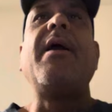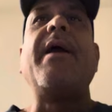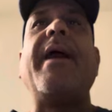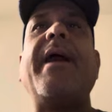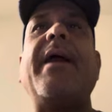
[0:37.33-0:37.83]

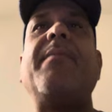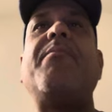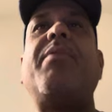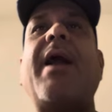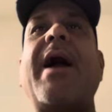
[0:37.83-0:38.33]
and
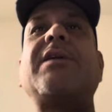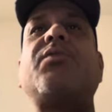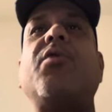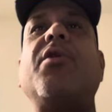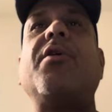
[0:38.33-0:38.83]
blacks
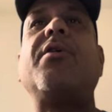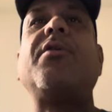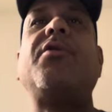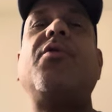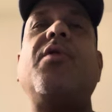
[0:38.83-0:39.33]
were
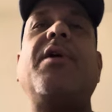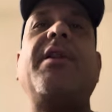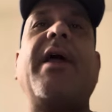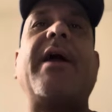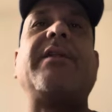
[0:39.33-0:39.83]
doing
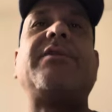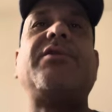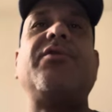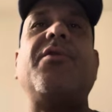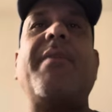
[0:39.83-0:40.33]
that
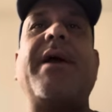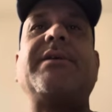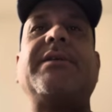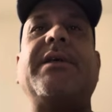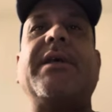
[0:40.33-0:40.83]
to the
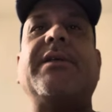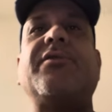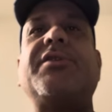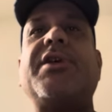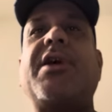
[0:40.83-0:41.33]
Mexicans or
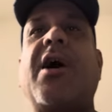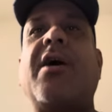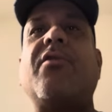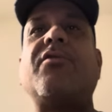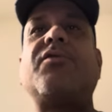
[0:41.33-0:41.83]

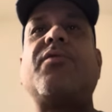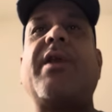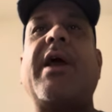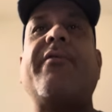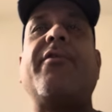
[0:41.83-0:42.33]
Chicanos,
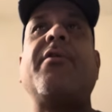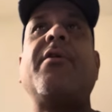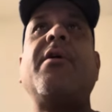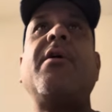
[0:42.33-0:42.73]
whatever,